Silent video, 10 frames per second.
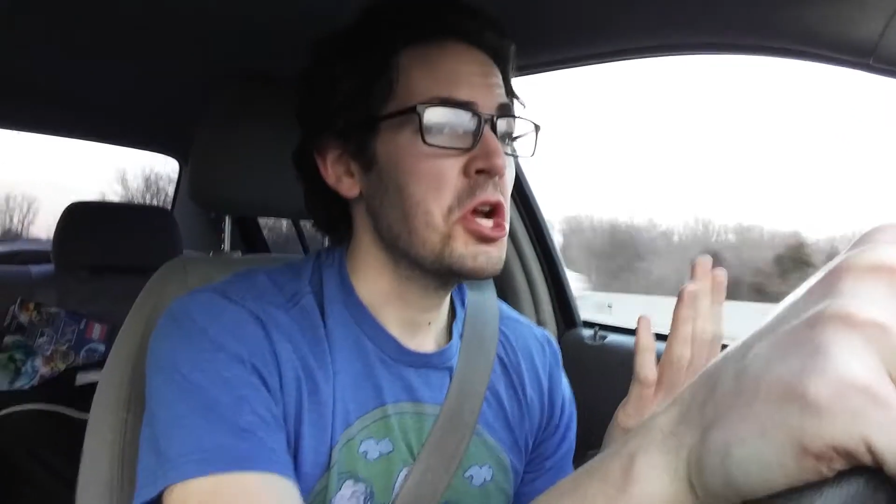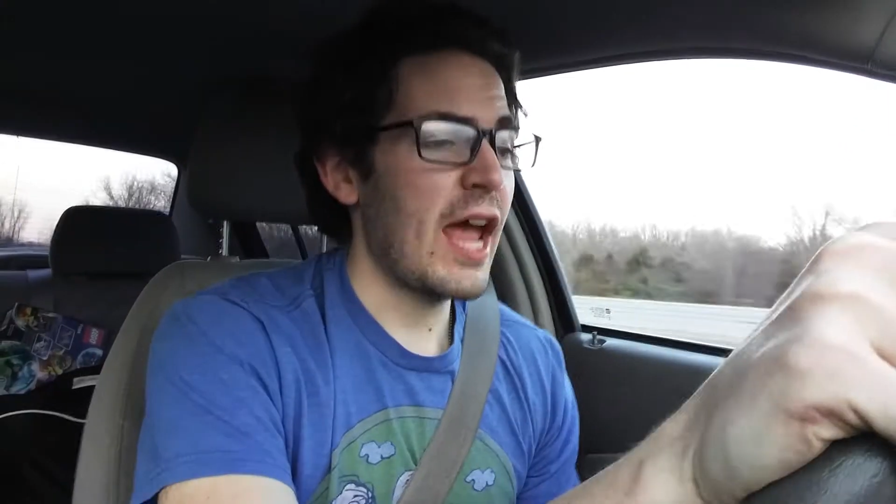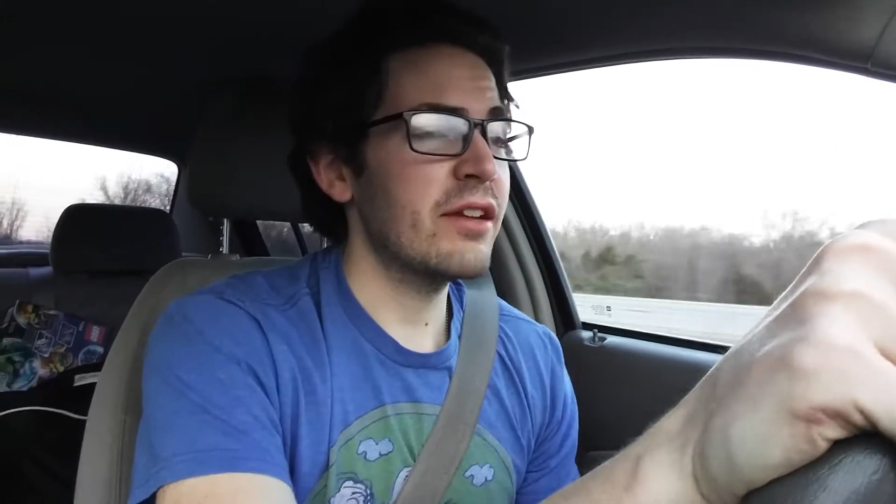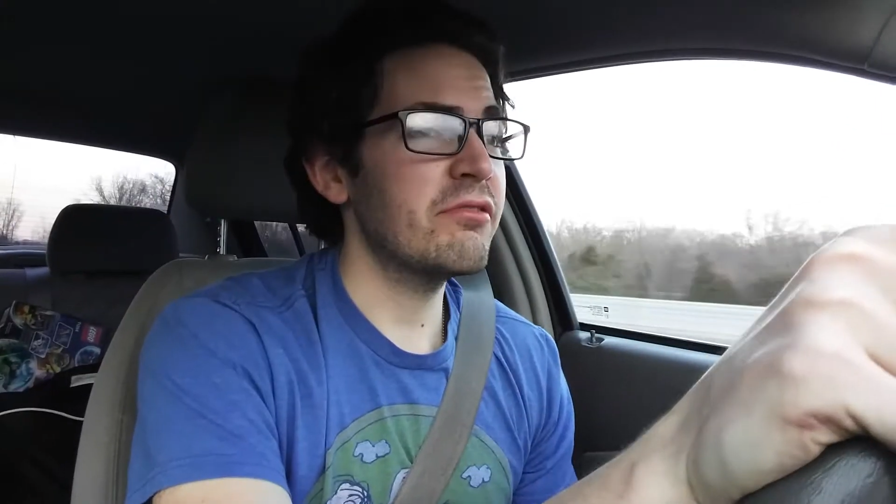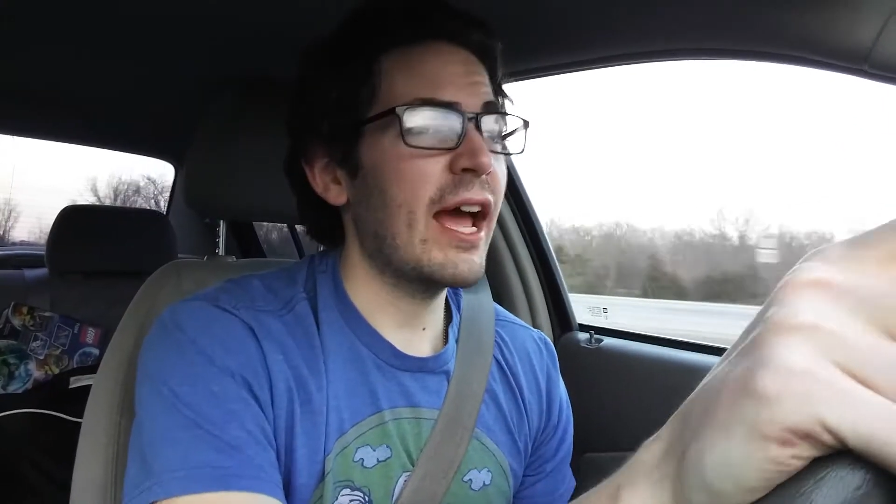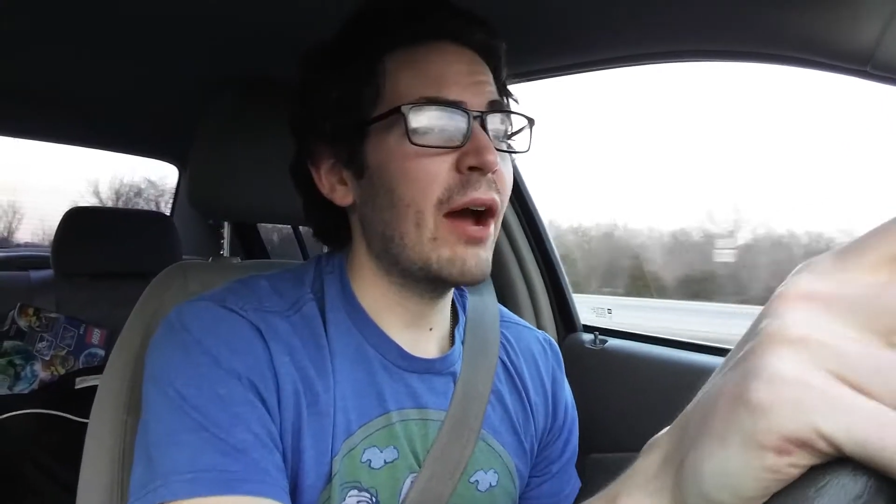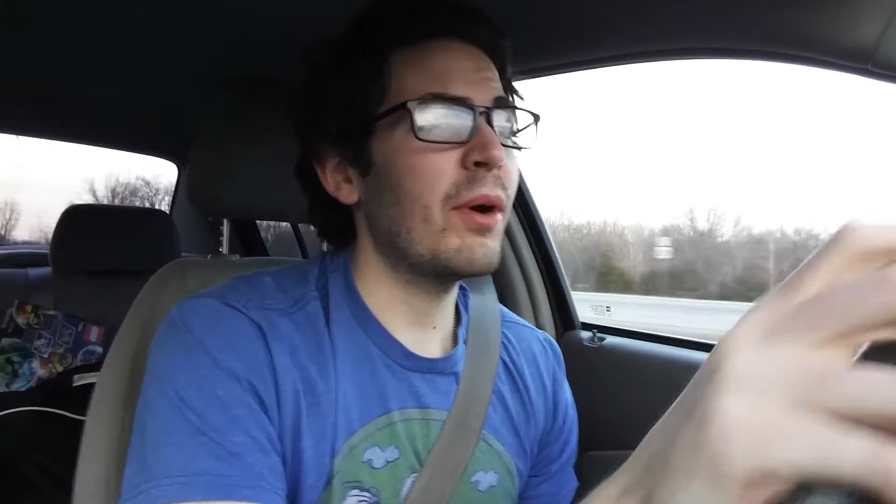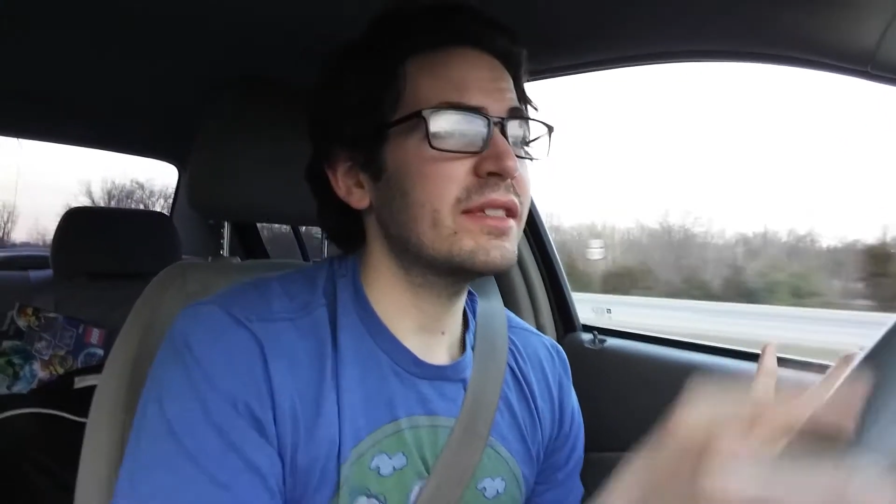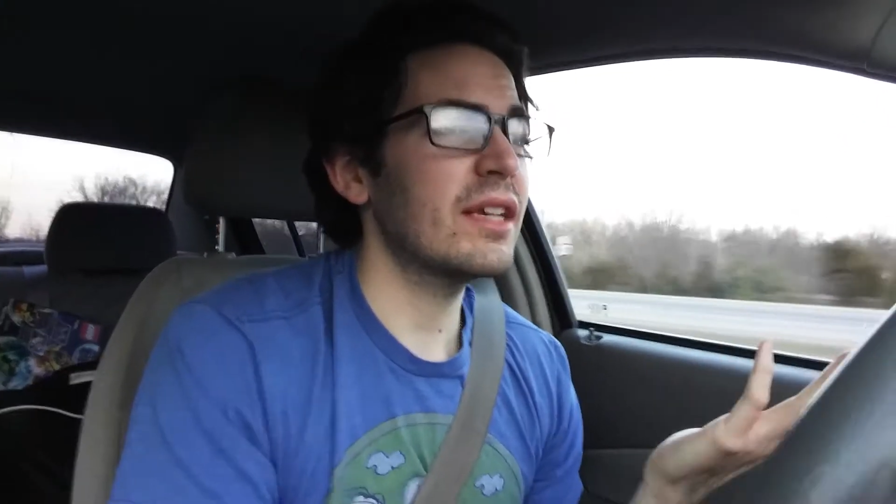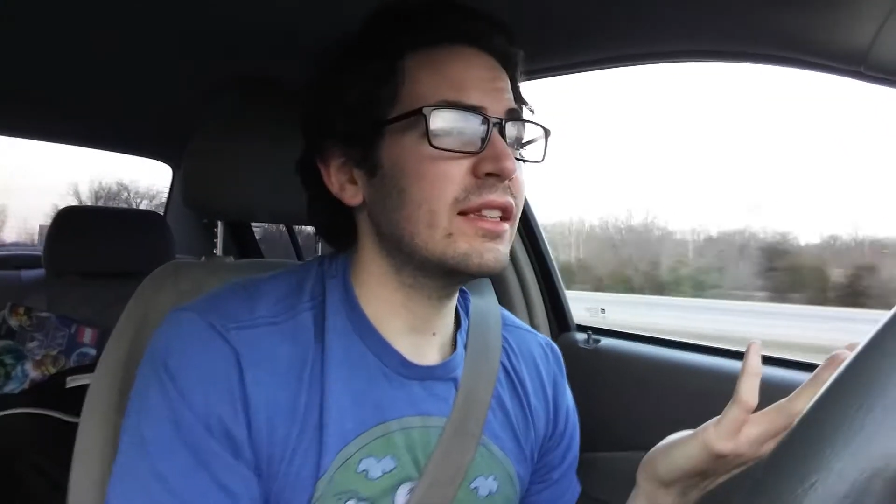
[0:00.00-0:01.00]
and now
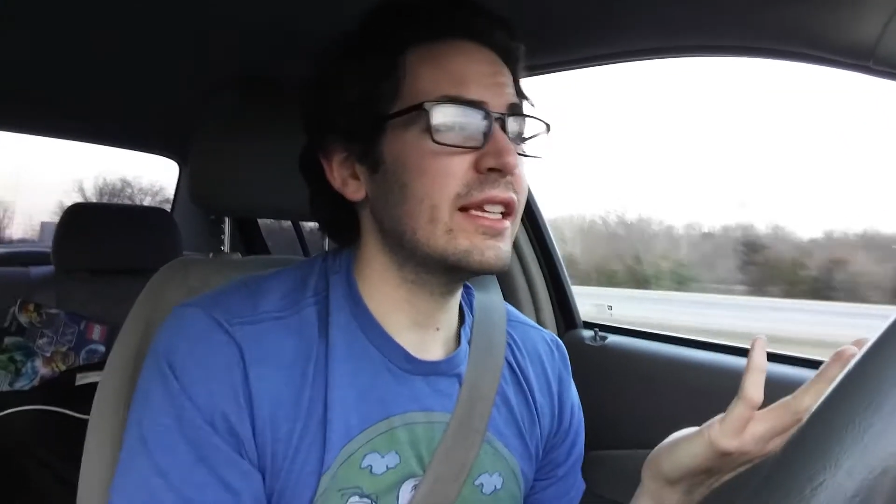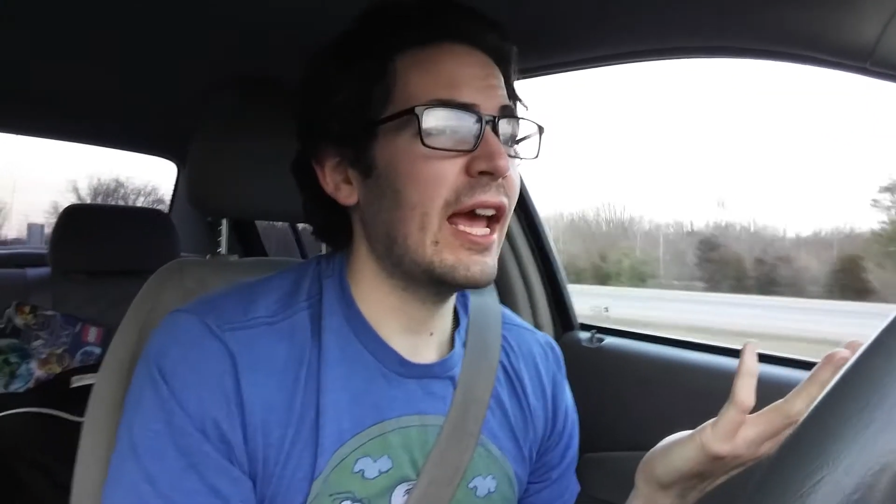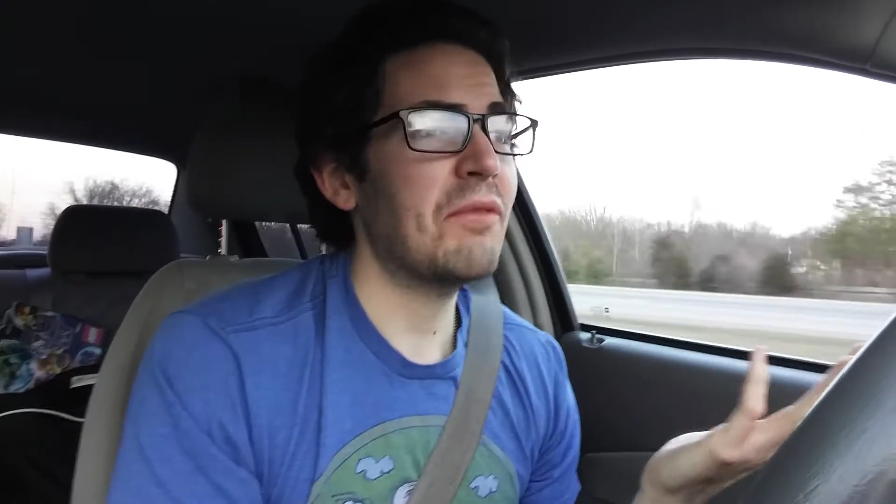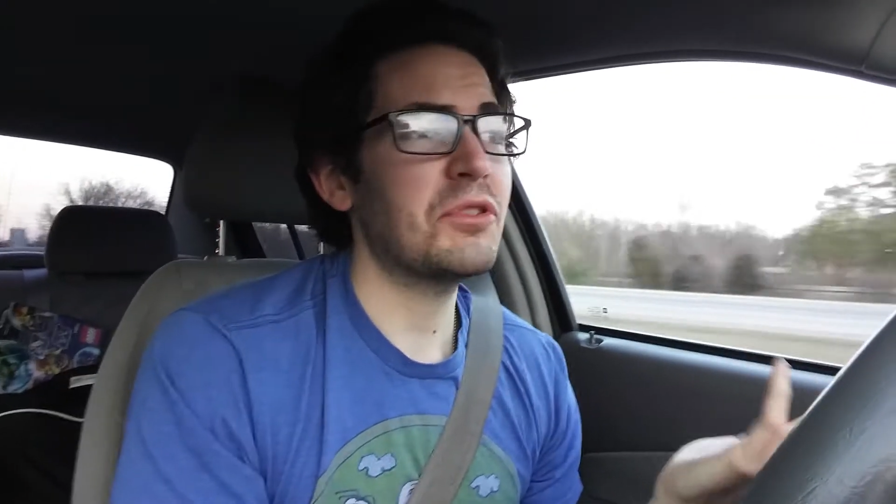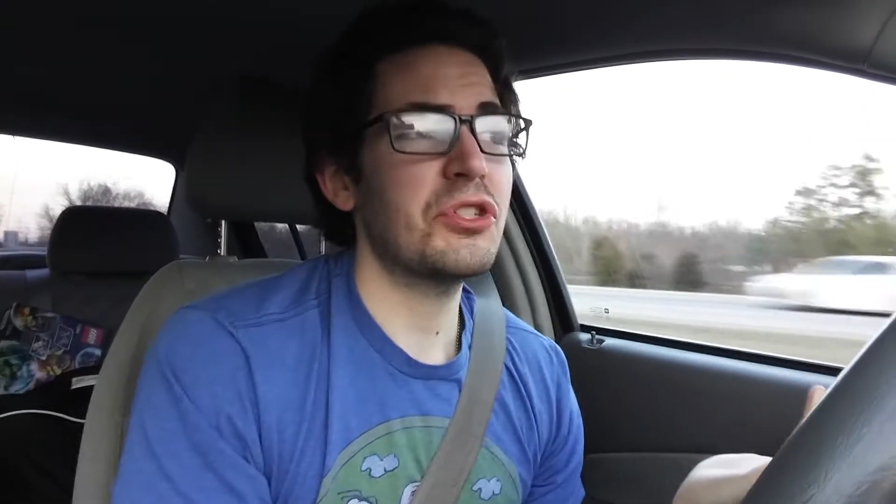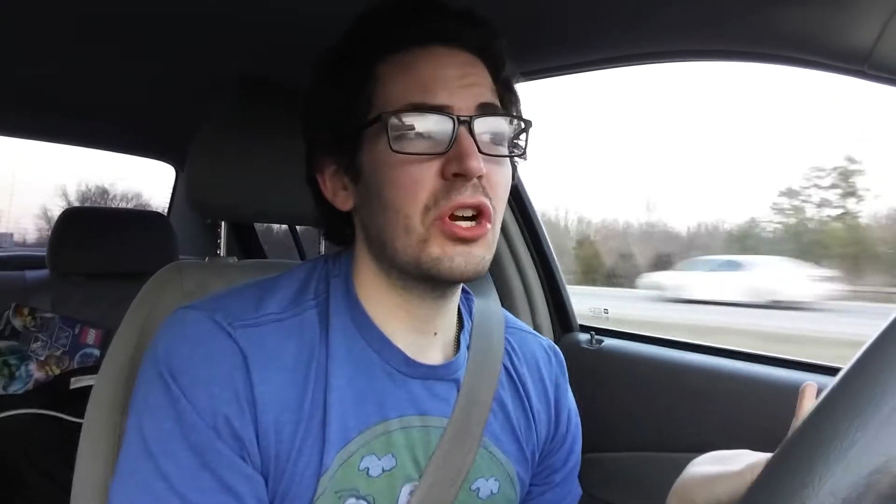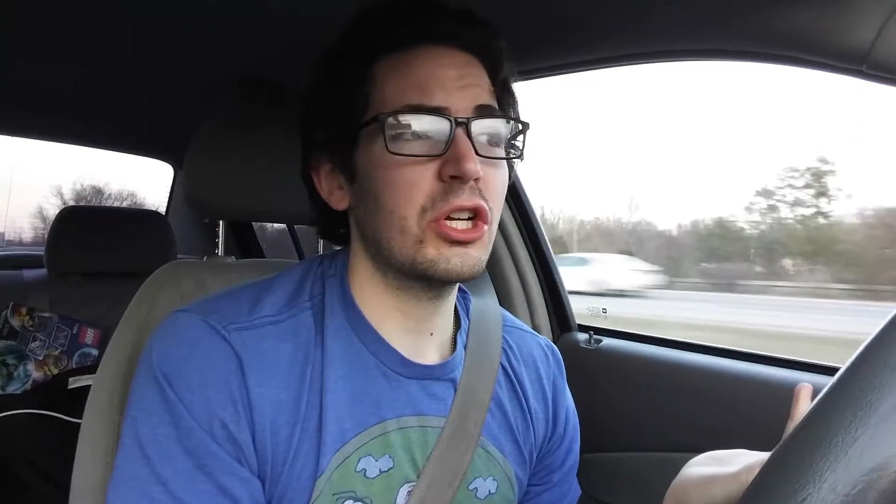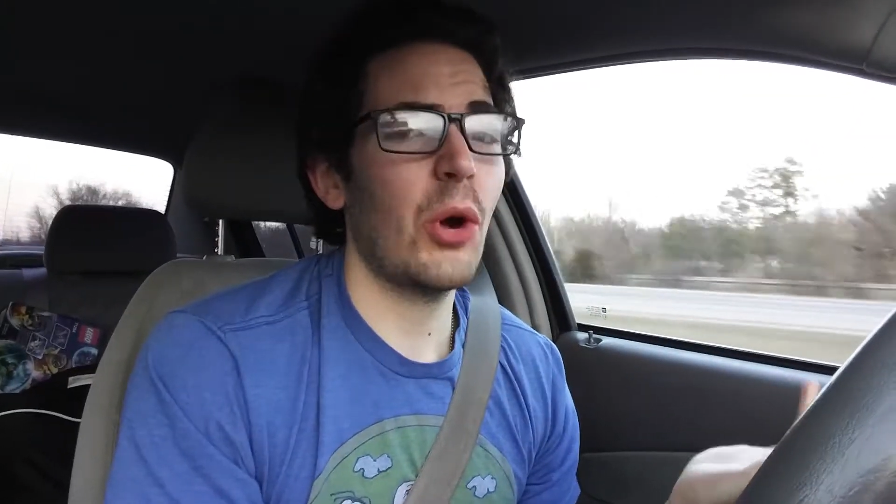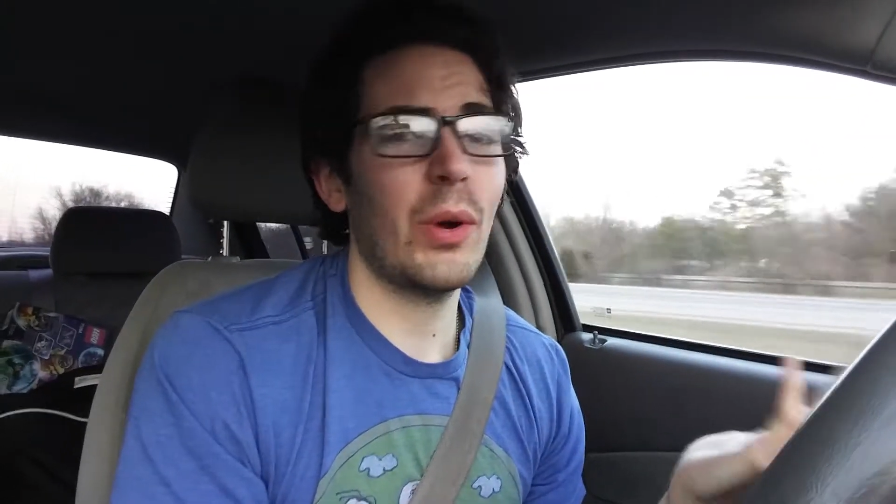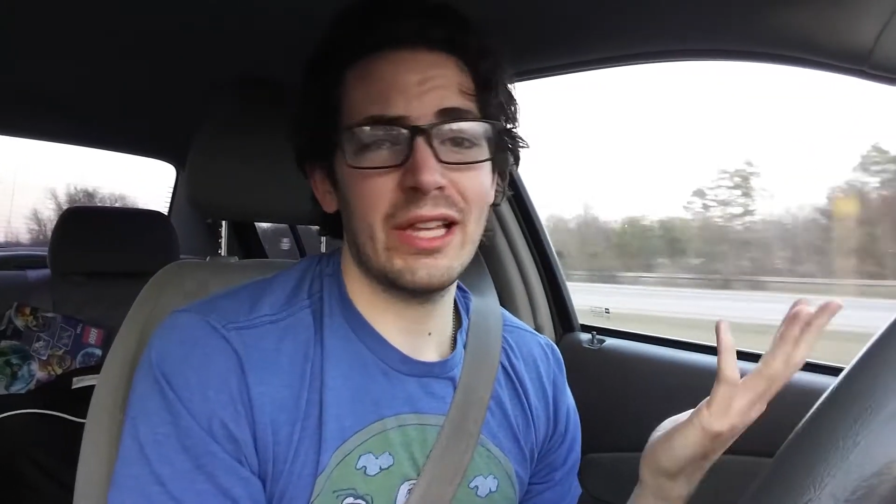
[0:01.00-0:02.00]
I suddenly have to
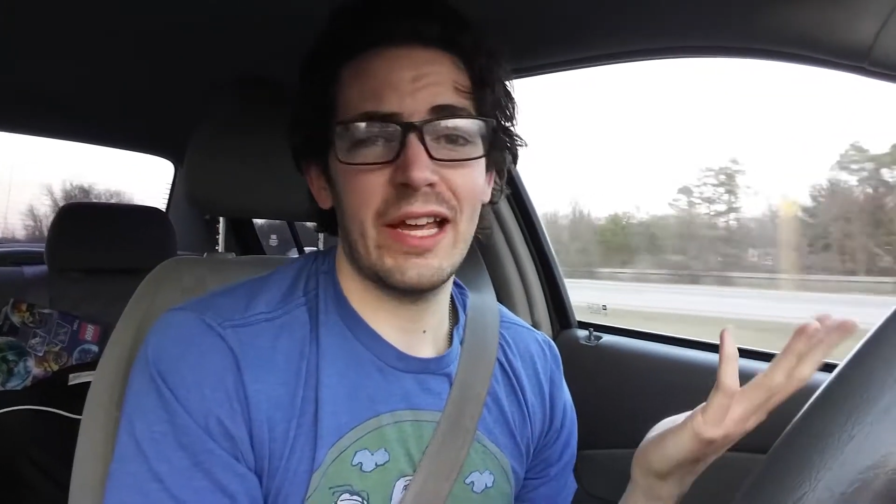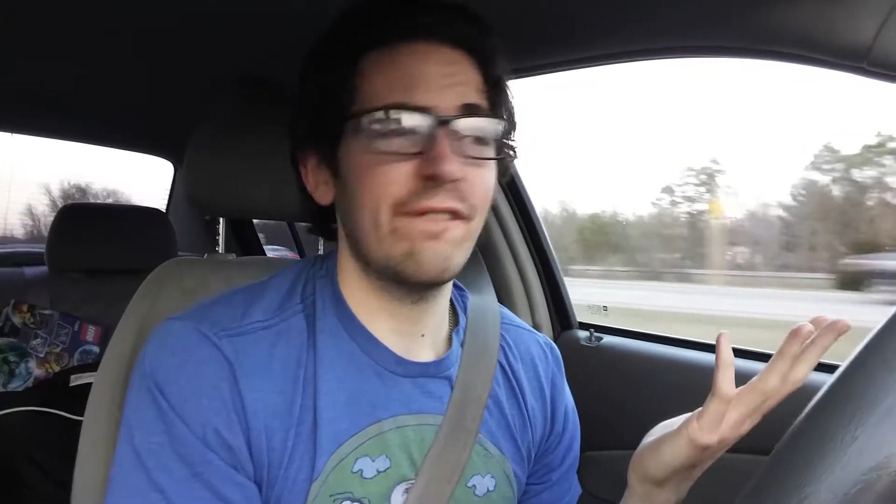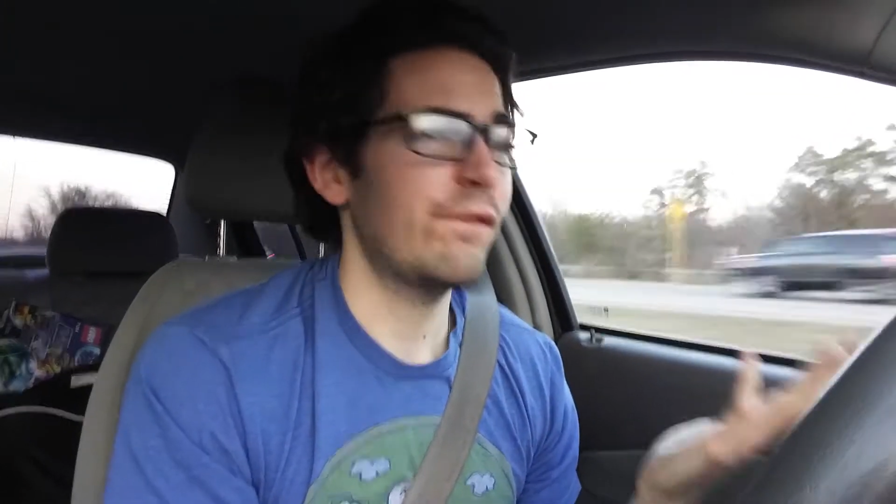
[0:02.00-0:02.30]
start going like